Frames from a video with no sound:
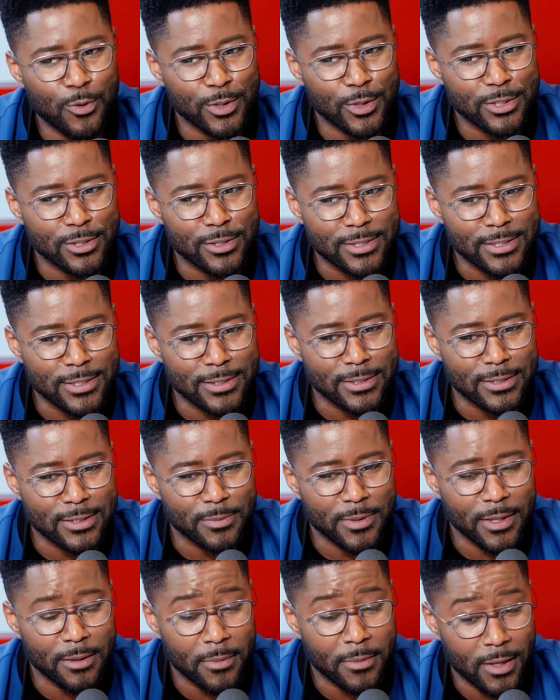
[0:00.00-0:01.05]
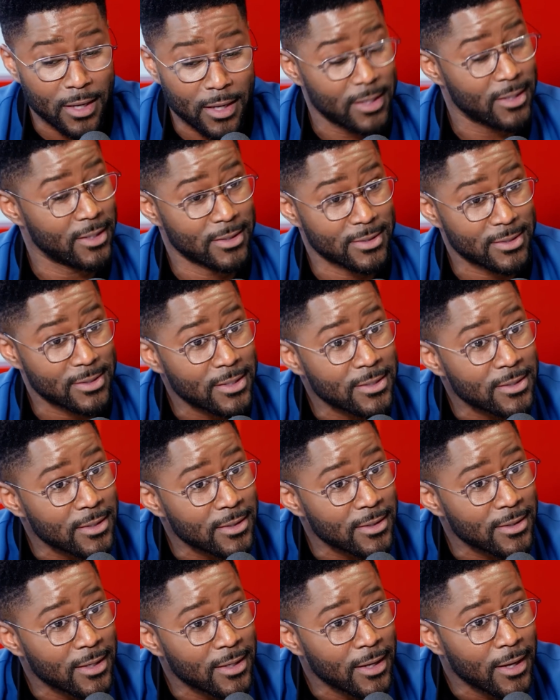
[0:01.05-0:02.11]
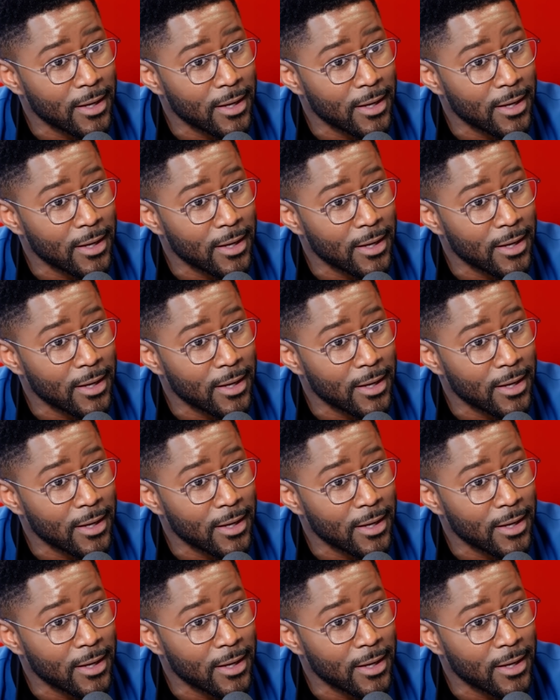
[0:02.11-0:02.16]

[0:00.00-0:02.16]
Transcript: want your assistant to be? I'm like, I get an assistant?